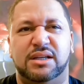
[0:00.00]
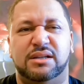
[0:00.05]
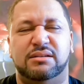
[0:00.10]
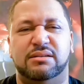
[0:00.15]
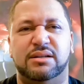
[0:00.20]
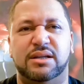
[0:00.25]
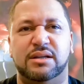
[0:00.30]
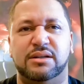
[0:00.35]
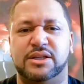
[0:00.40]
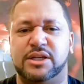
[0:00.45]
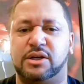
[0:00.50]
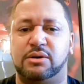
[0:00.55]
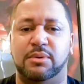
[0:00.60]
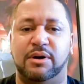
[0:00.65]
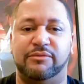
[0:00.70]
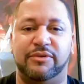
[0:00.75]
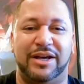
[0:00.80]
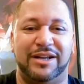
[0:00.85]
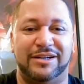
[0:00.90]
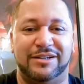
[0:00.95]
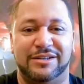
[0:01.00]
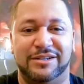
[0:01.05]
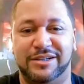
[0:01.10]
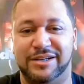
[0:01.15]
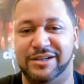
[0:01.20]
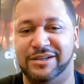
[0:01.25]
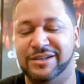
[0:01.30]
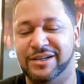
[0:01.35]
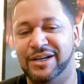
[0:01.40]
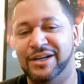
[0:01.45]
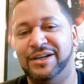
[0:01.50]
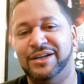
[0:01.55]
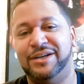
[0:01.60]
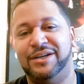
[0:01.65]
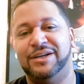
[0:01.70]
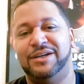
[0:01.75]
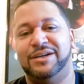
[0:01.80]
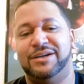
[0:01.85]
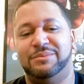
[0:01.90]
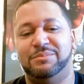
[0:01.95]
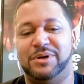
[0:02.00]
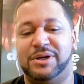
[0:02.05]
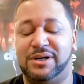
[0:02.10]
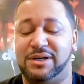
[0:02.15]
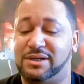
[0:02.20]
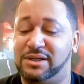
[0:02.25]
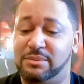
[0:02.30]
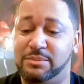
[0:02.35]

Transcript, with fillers: didn't didn't tickle my fanny today. But